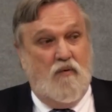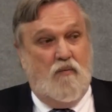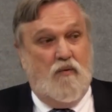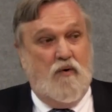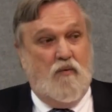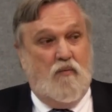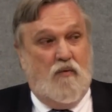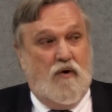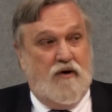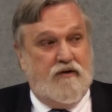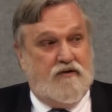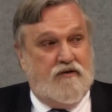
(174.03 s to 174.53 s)

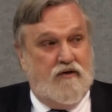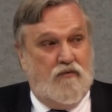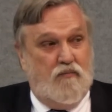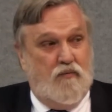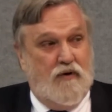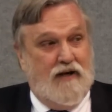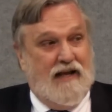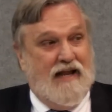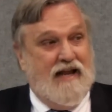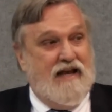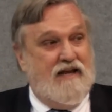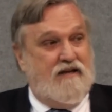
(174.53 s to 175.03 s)
We want to
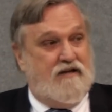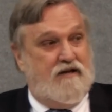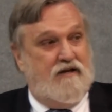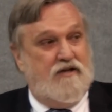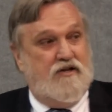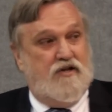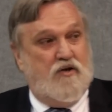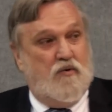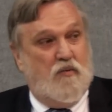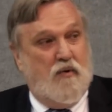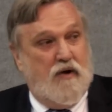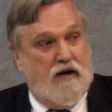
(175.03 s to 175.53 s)
relate
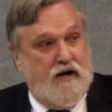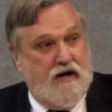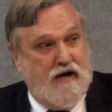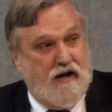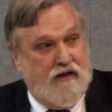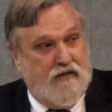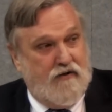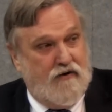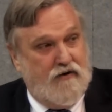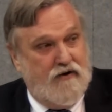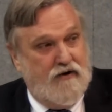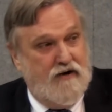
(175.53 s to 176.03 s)
to one
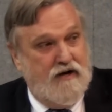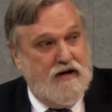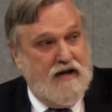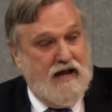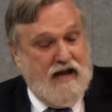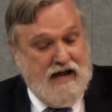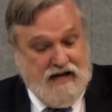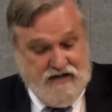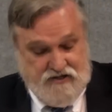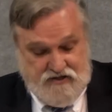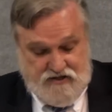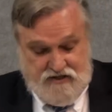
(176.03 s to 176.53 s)
another
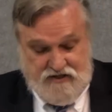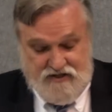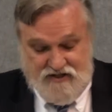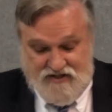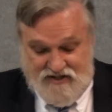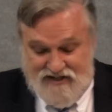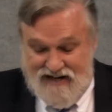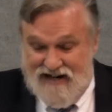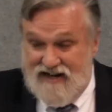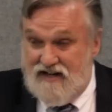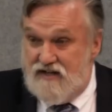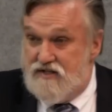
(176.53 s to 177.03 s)
as
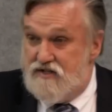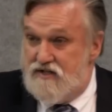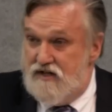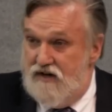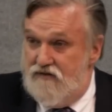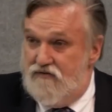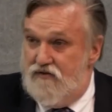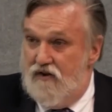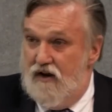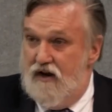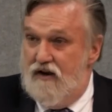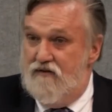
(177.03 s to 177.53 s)
saints
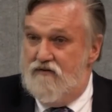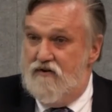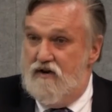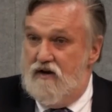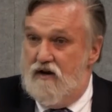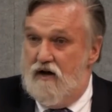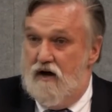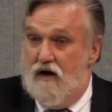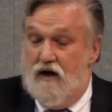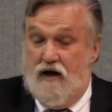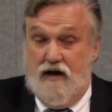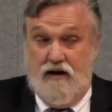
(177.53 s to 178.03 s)
of the
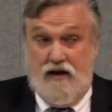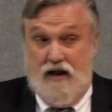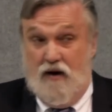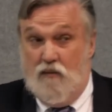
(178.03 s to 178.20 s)
living God,